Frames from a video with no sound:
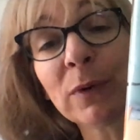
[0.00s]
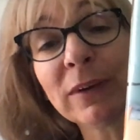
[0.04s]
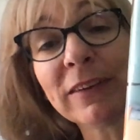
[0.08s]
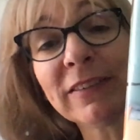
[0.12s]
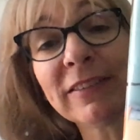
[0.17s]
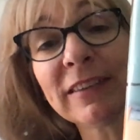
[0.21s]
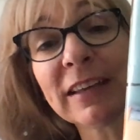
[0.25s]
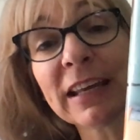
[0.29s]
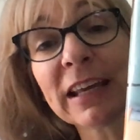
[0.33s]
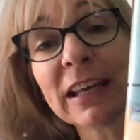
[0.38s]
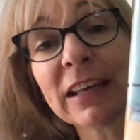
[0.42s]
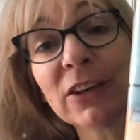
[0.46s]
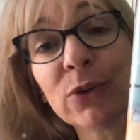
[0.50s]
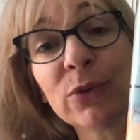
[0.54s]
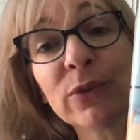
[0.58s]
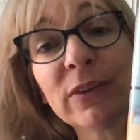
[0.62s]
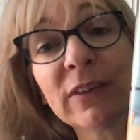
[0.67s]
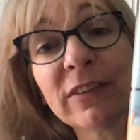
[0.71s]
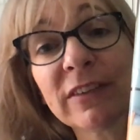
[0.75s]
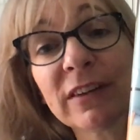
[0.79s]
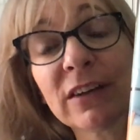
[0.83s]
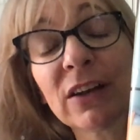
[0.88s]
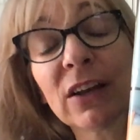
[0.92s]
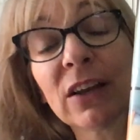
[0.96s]
sing in
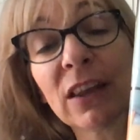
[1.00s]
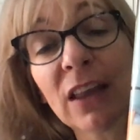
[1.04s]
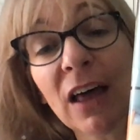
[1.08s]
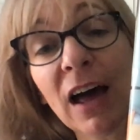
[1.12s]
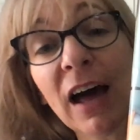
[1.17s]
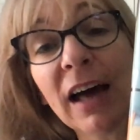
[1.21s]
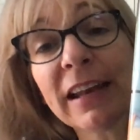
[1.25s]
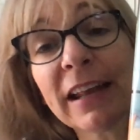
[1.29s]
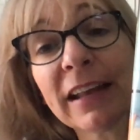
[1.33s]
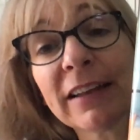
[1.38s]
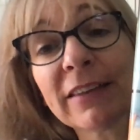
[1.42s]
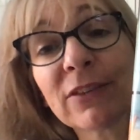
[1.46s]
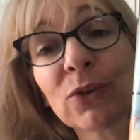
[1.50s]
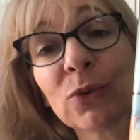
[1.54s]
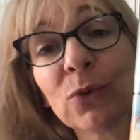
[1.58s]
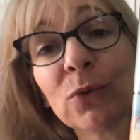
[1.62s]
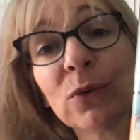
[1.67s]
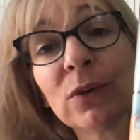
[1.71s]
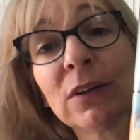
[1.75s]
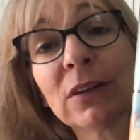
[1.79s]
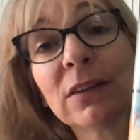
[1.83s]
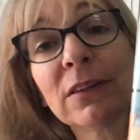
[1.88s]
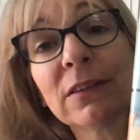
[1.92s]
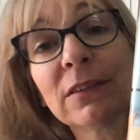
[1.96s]
unison a lot at
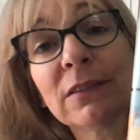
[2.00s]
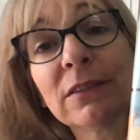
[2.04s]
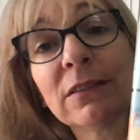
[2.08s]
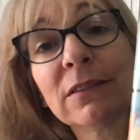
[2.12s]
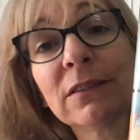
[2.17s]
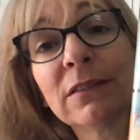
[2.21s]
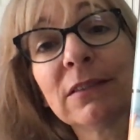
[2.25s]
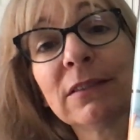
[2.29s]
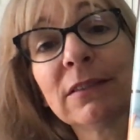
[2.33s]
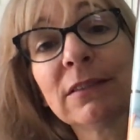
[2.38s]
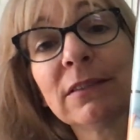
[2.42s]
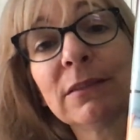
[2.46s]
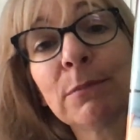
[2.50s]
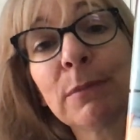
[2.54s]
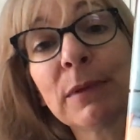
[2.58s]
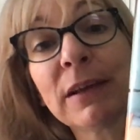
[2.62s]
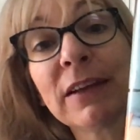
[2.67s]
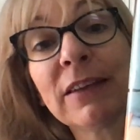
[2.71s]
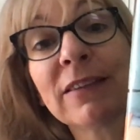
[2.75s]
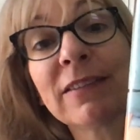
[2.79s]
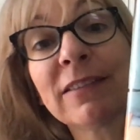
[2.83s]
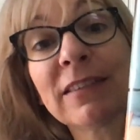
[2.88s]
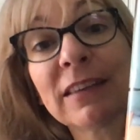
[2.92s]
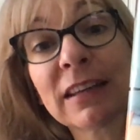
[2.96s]
school. It
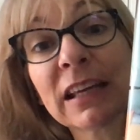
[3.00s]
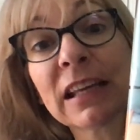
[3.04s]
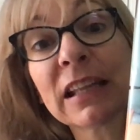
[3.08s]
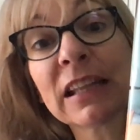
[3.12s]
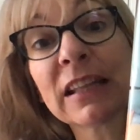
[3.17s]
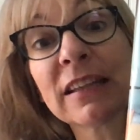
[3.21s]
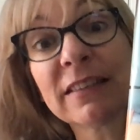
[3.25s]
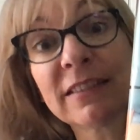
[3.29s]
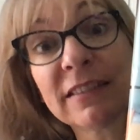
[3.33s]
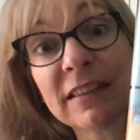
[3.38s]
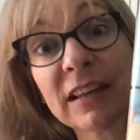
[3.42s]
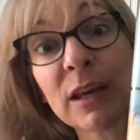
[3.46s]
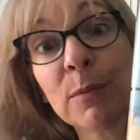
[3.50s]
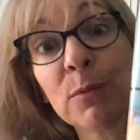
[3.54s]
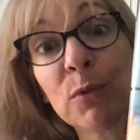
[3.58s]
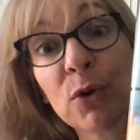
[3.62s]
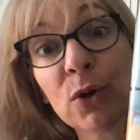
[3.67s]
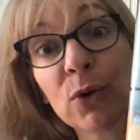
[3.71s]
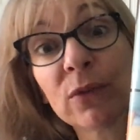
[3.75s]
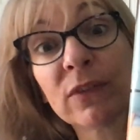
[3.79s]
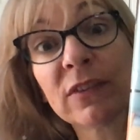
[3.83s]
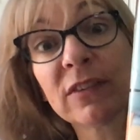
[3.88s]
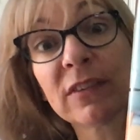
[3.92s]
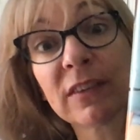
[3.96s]
means singing the same
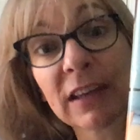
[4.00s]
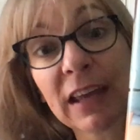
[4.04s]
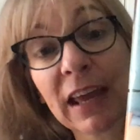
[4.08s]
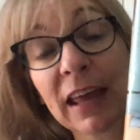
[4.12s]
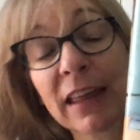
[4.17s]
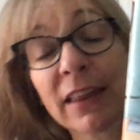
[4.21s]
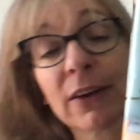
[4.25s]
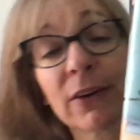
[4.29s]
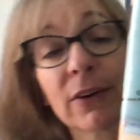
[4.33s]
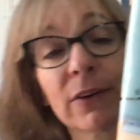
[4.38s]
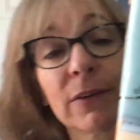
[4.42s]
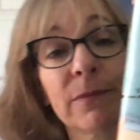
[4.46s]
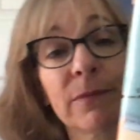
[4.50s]
notes together.